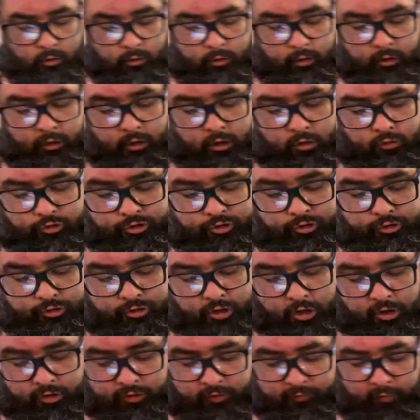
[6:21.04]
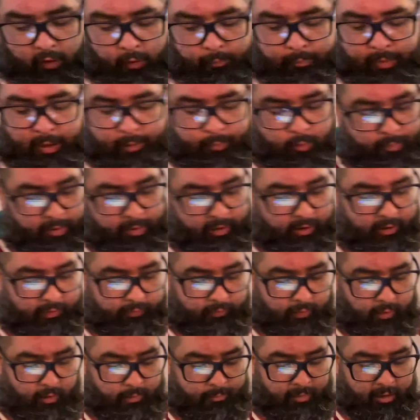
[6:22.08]
you know, two thirds of our people because
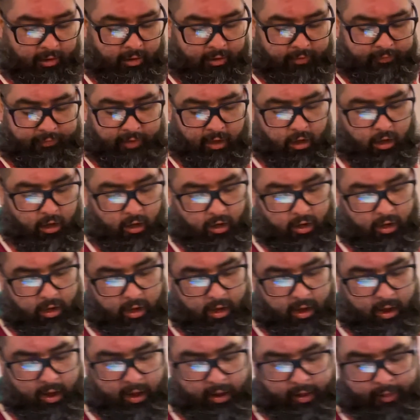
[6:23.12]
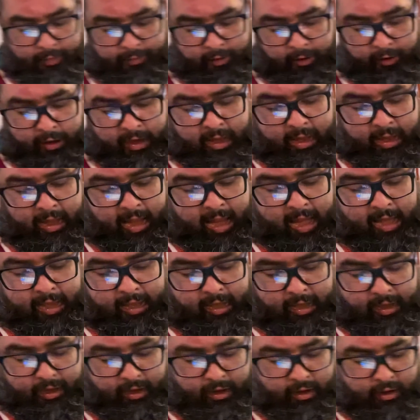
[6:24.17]
because they're uh, they're
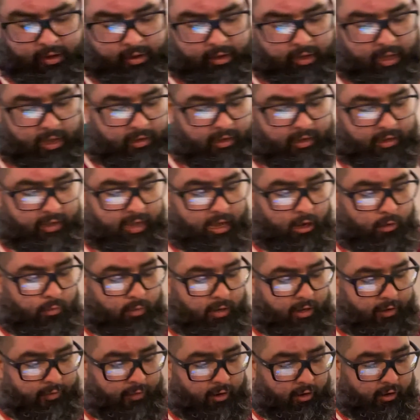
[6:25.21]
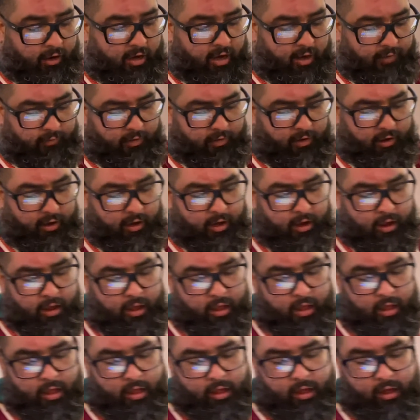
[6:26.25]
elated in iniquity. They're covered.
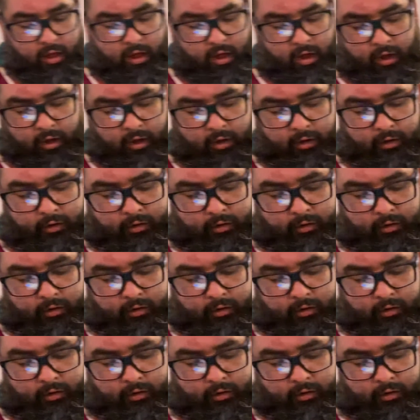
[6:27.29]
Uh,